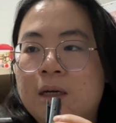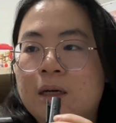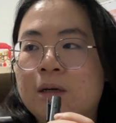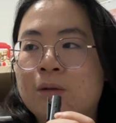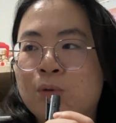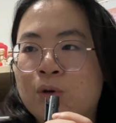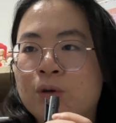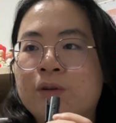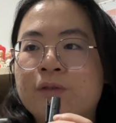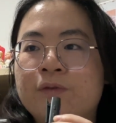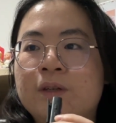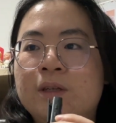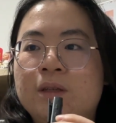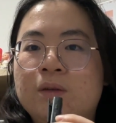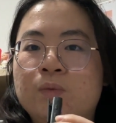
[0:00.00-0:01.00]
A lot of
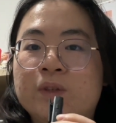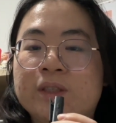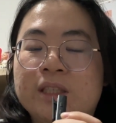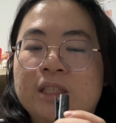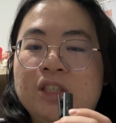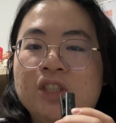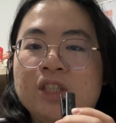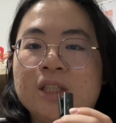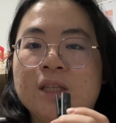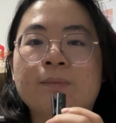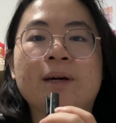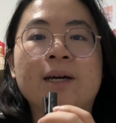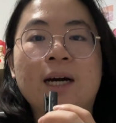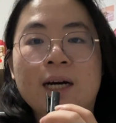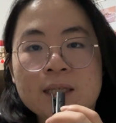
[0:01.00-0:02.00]
it was initiated
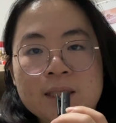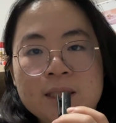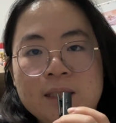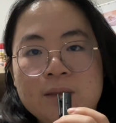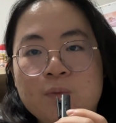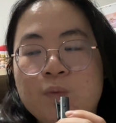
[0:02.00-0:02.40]
by us.